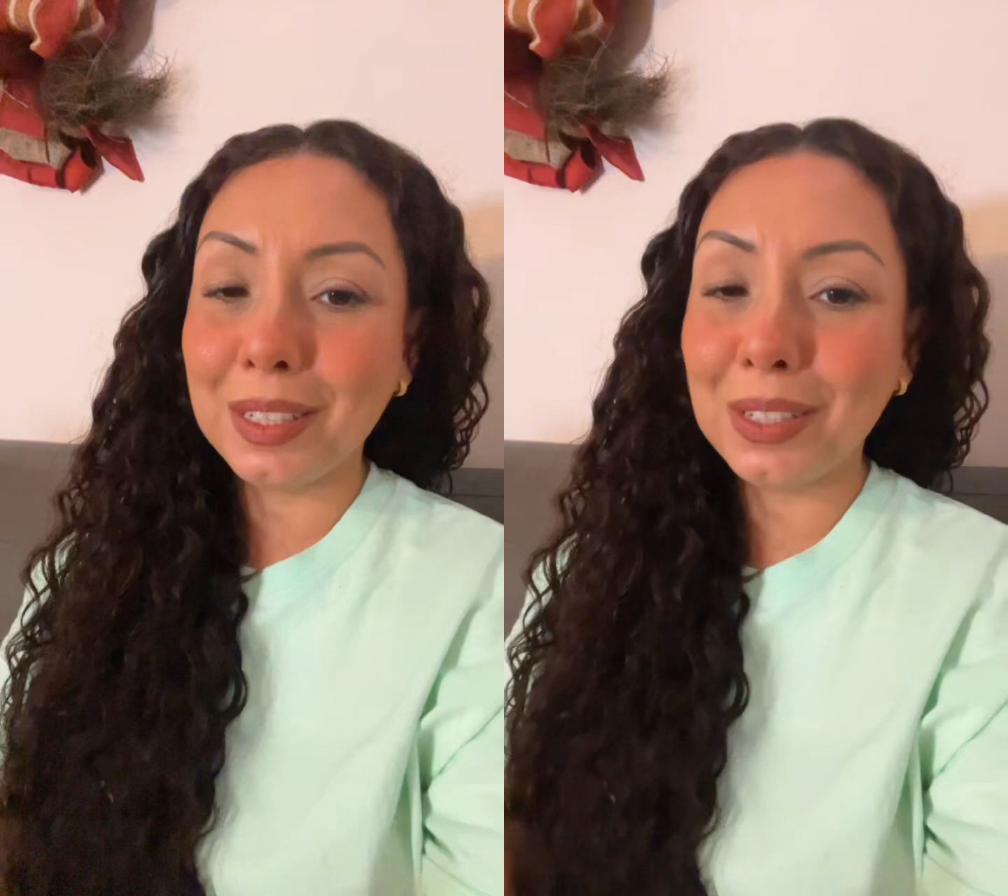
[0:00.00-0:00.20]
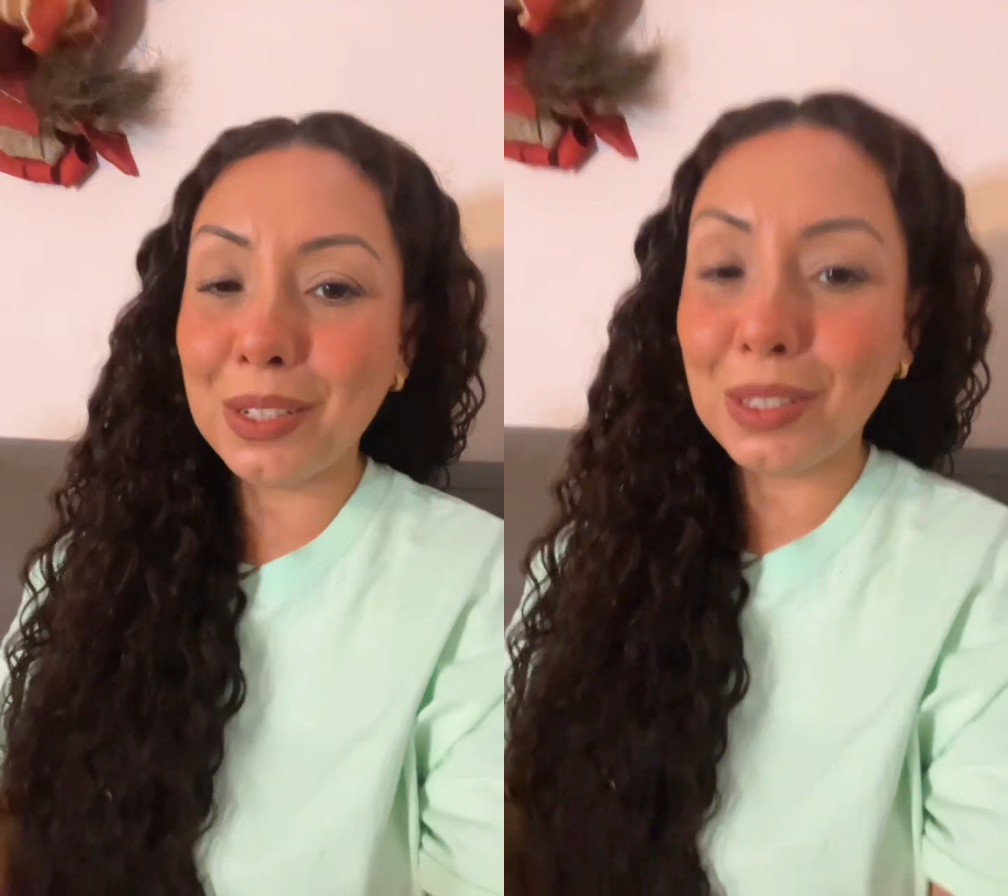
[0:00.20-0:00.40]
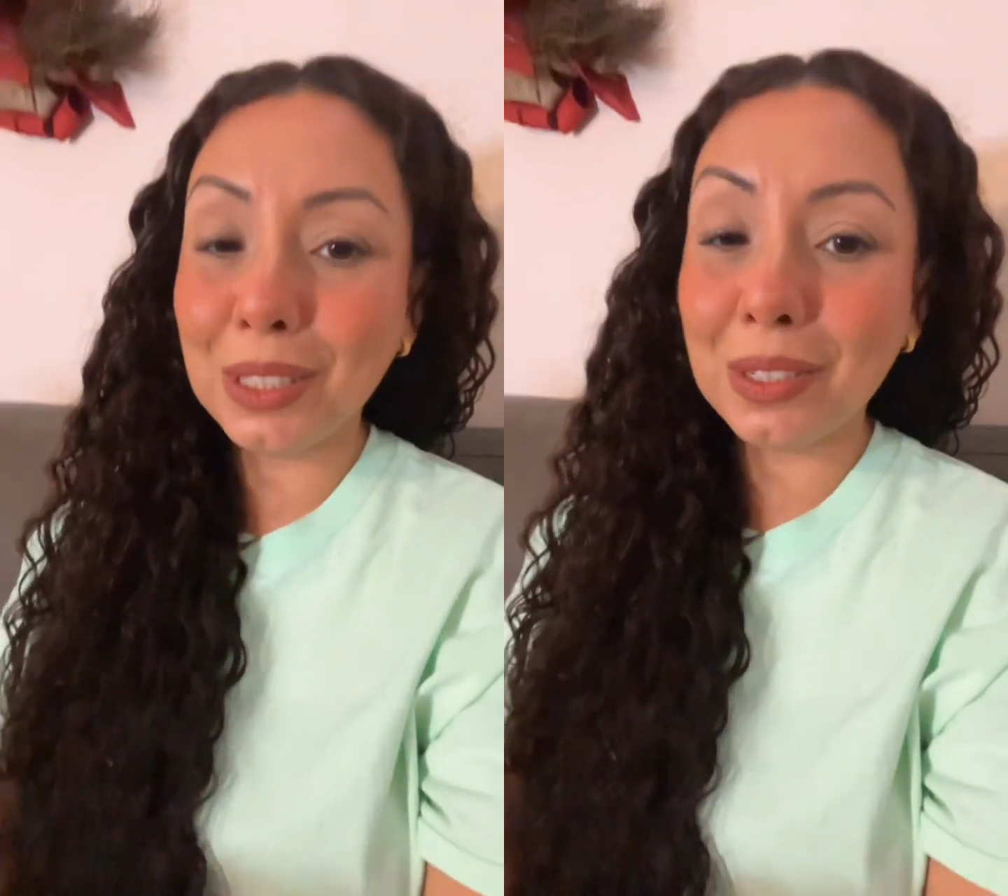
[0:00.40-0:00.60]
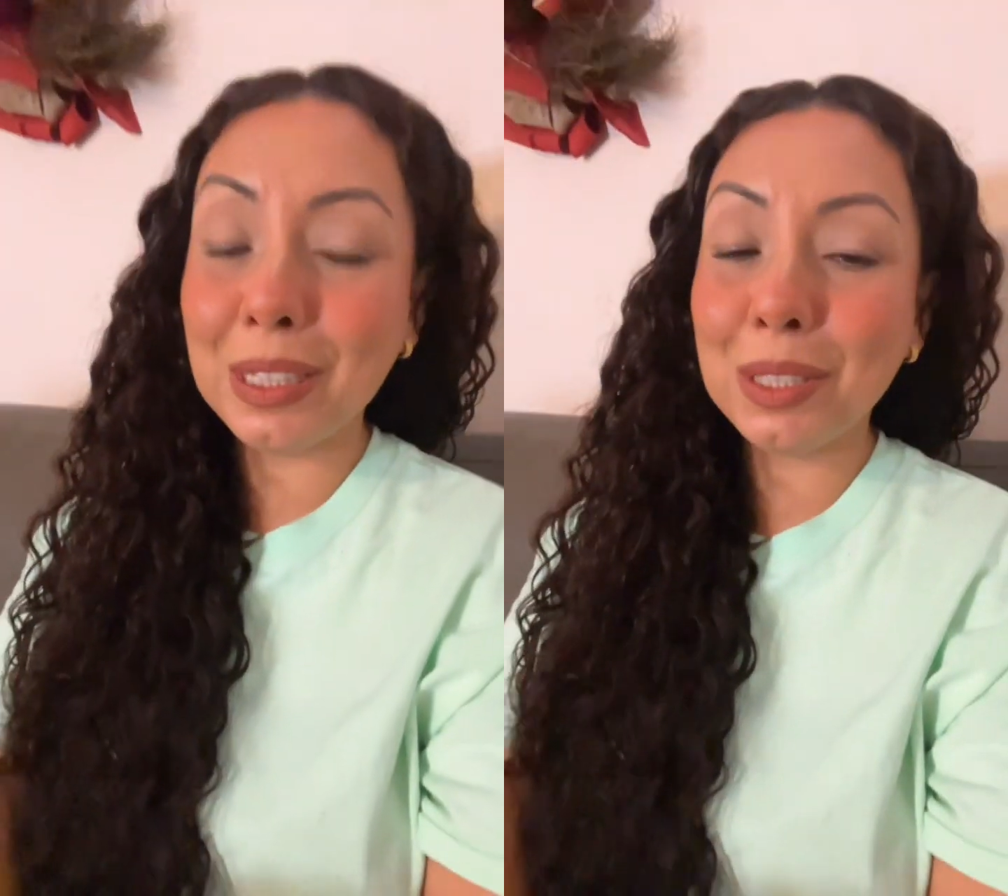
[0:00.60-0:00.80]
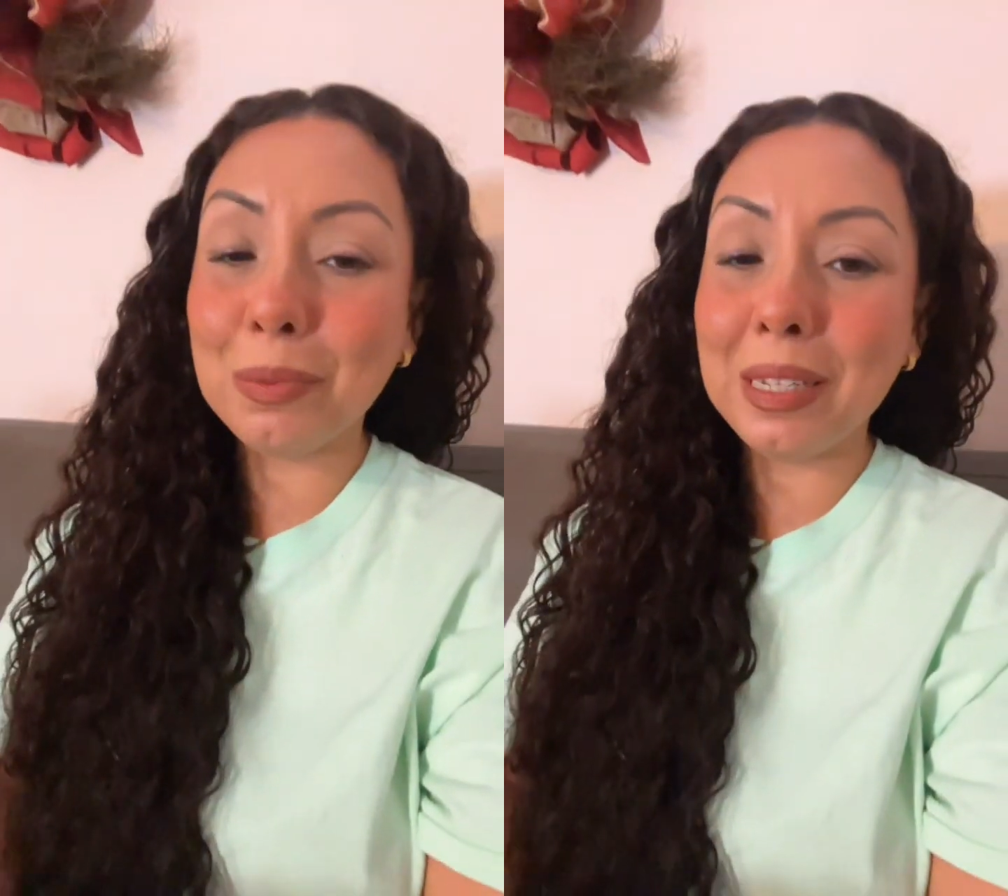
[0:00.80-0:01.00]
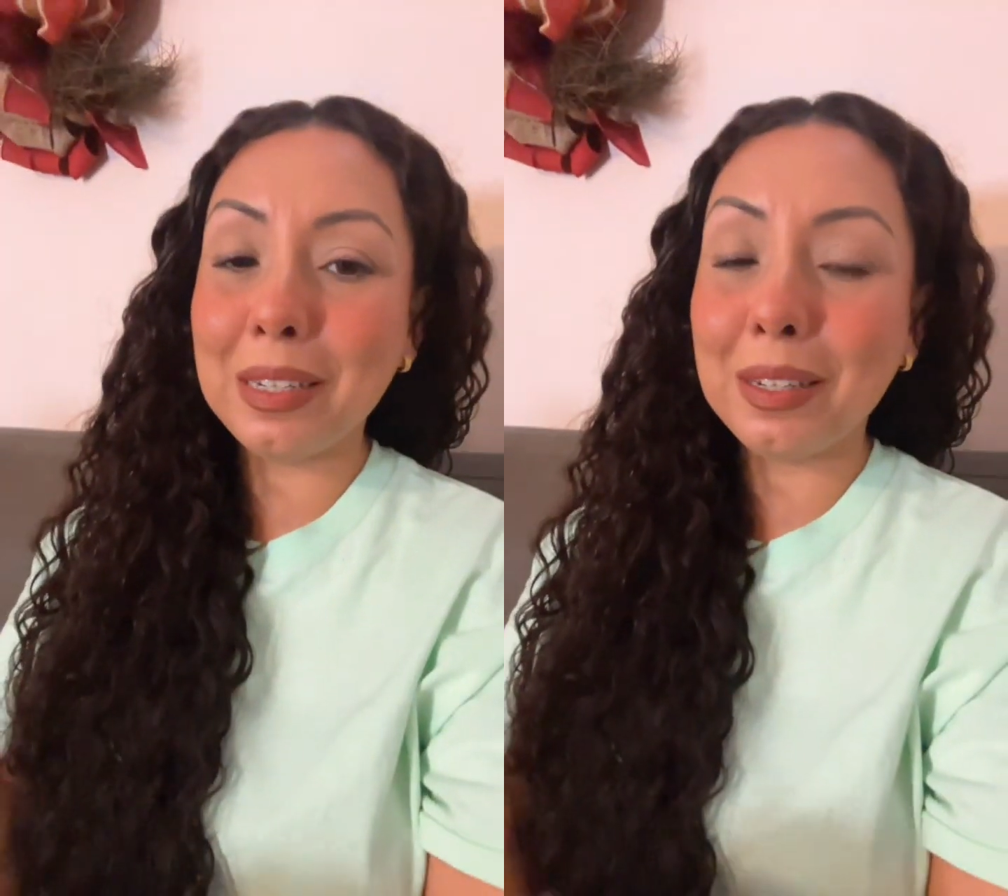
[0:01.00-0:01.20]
Y'all, so this week,